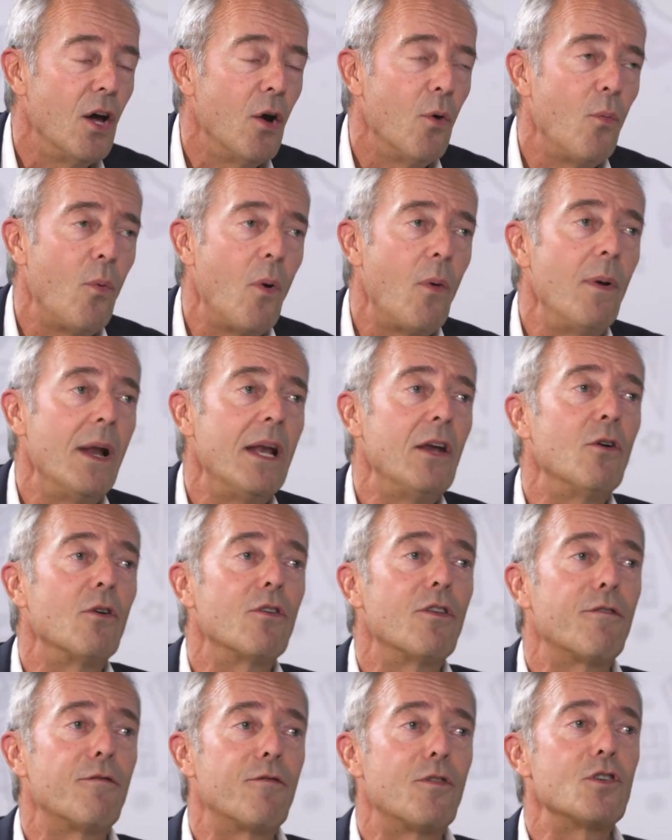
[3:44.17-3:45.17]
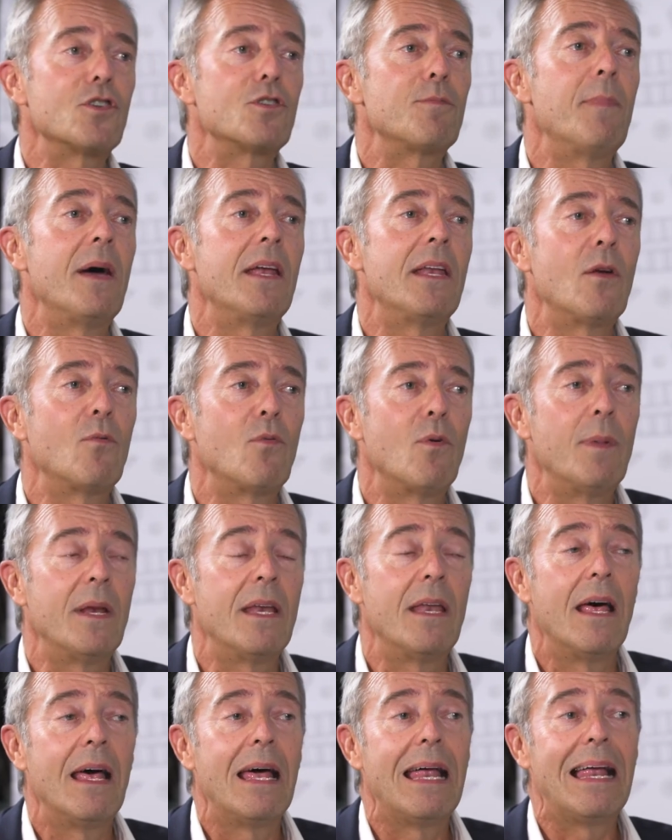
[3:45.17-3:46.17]
we will know the first men and
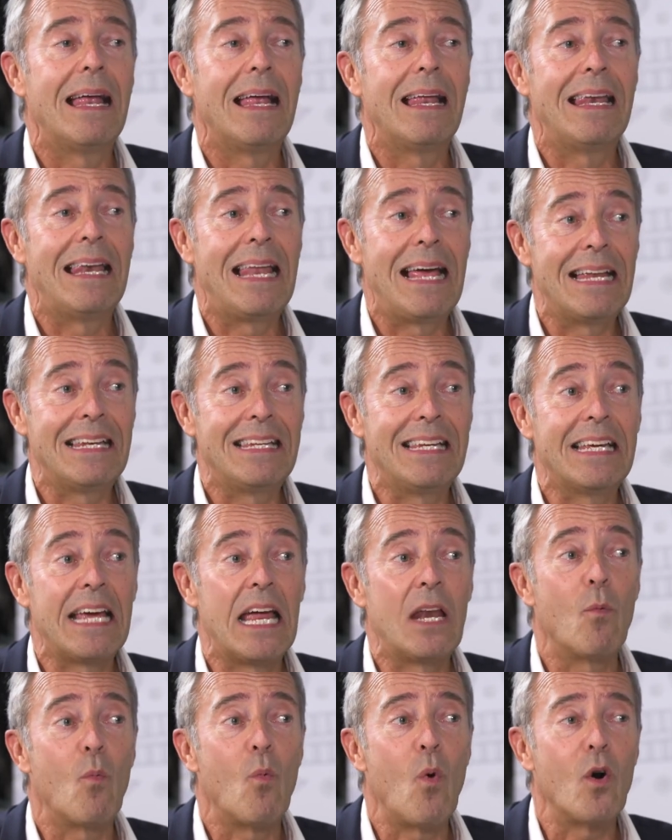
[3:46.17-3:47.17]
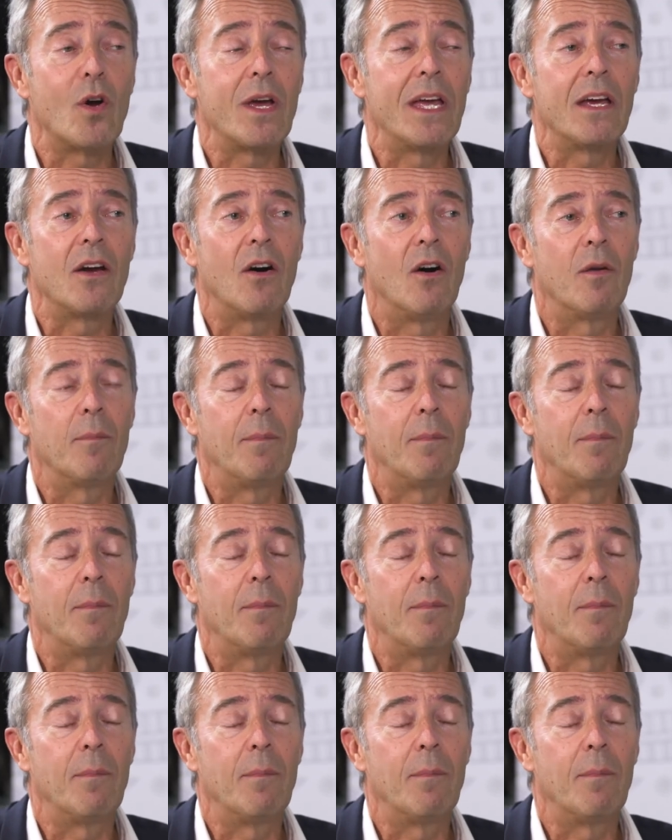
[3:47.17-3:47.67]
women landing and walking on